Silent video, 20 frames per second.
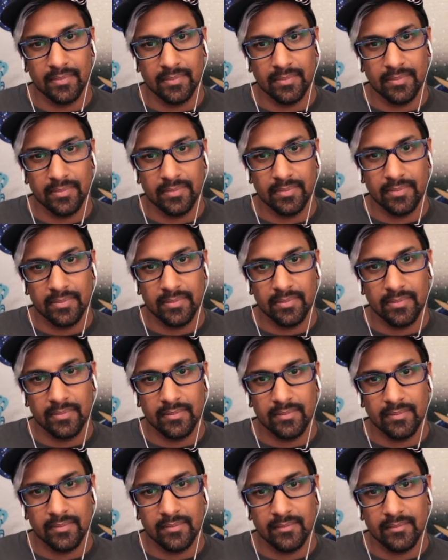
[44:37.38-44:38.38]

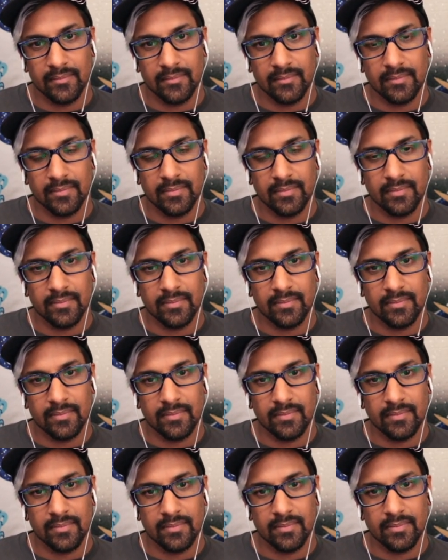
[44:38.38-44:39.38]

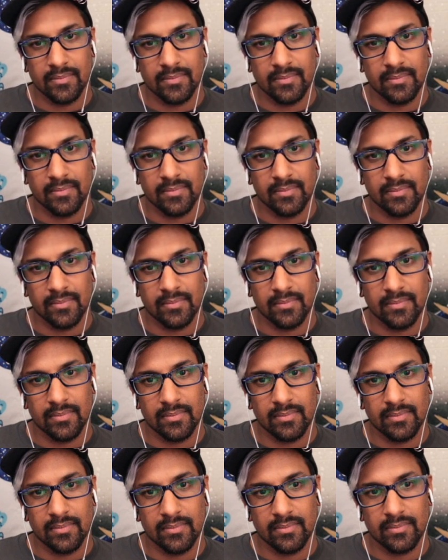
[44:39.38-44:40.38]

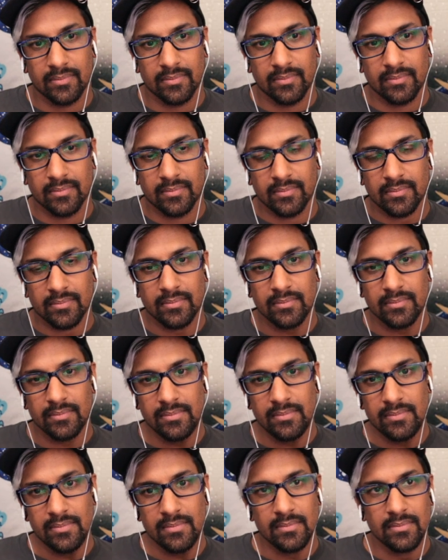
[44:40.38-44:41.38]

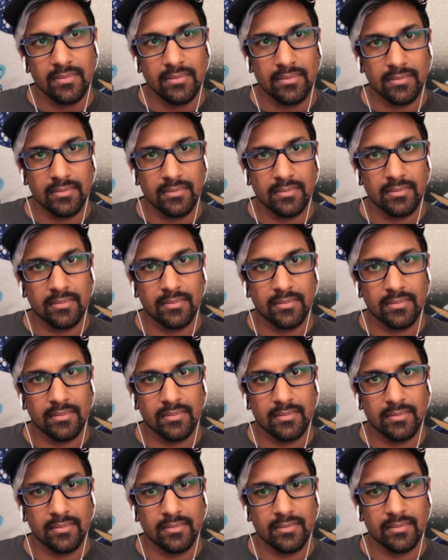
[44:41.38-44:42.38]

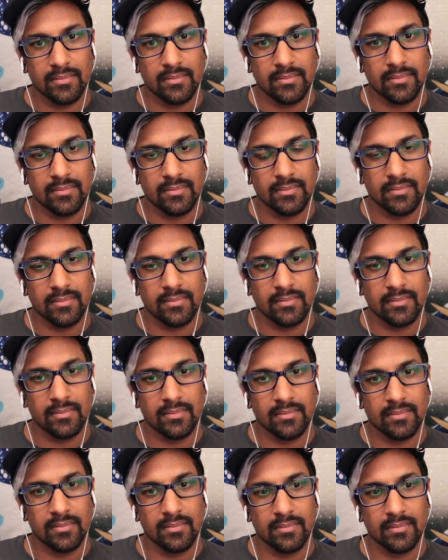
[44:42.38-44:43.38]

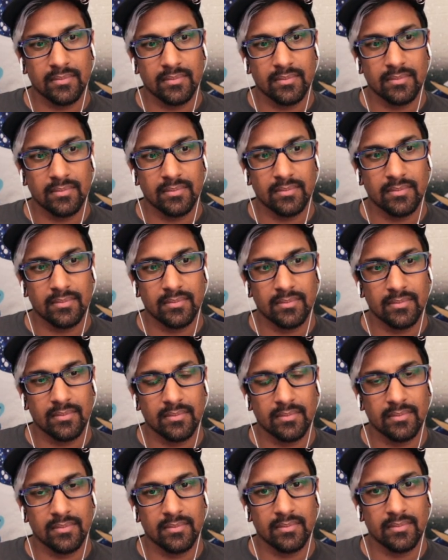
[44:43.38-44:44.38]

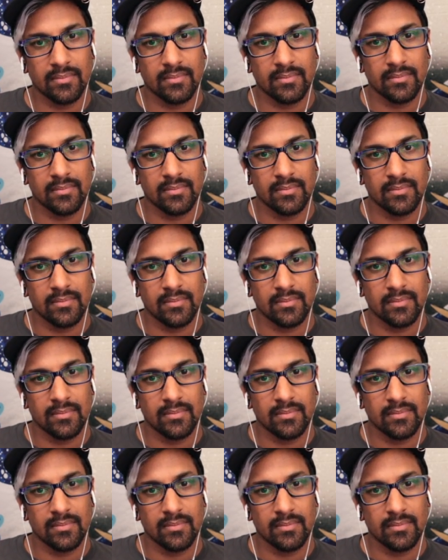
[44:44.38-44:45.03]
[no speech]